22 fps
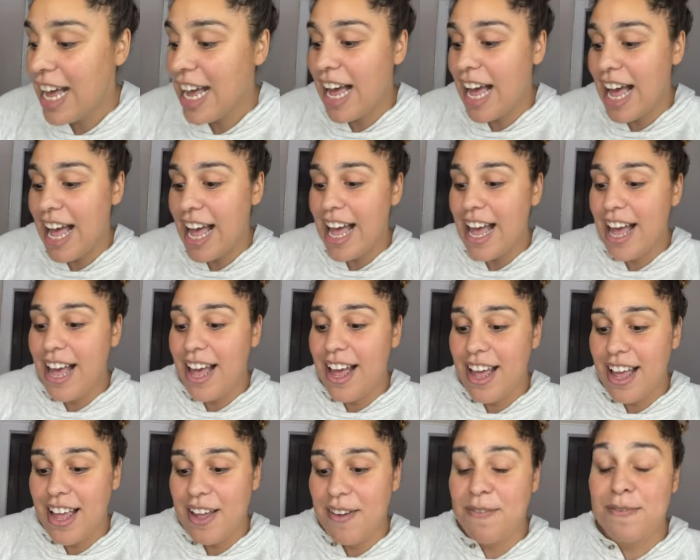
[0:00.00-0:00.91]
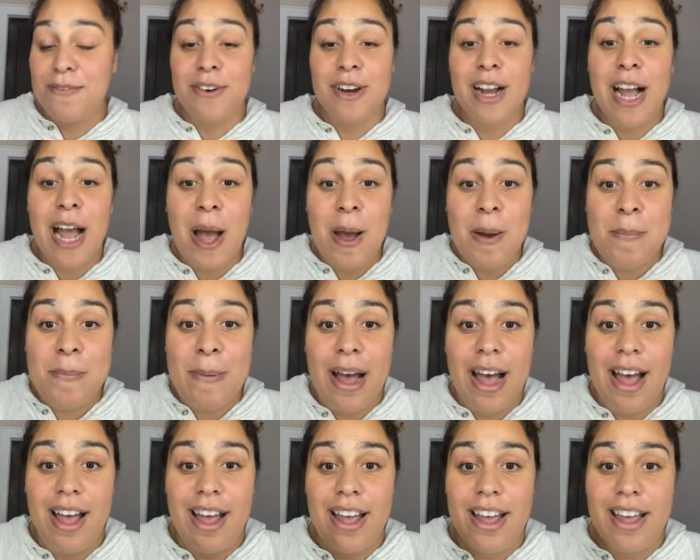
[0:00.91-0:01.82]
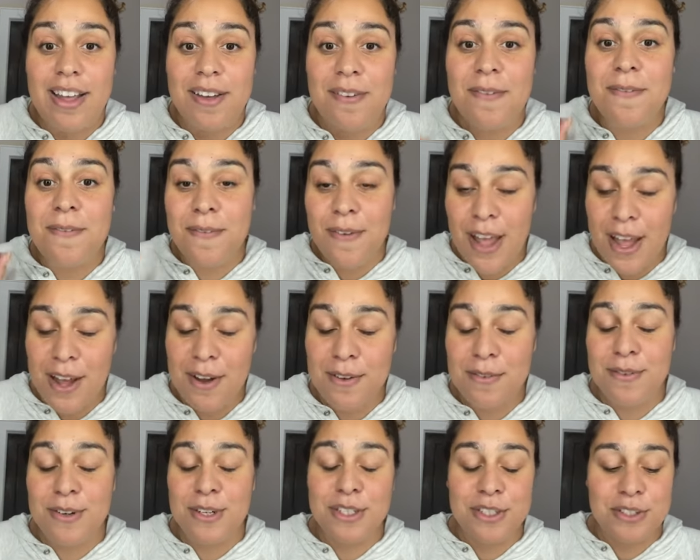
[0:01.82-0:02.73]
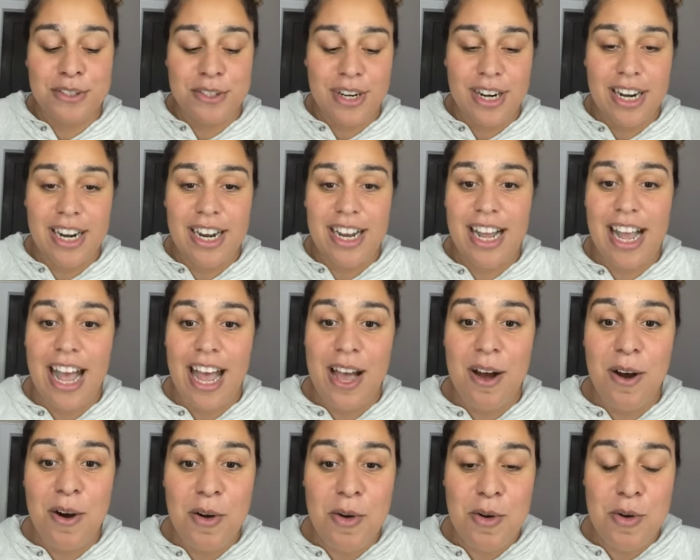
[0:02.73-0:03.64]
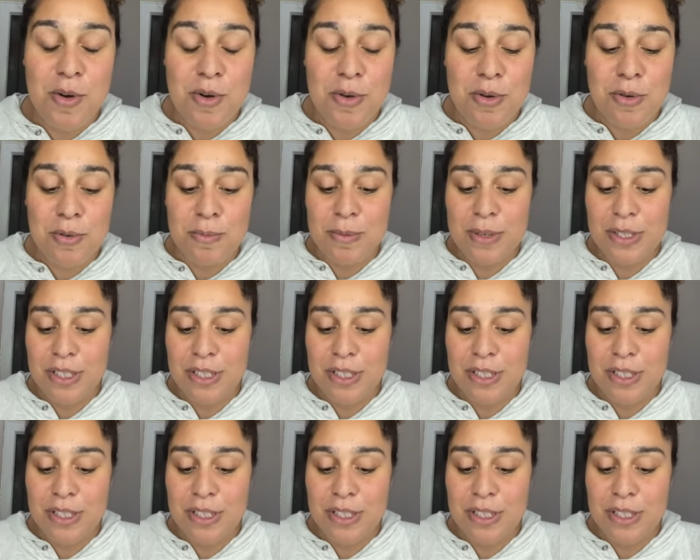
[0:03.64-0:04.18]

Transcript: I forgot my favorite drink at home,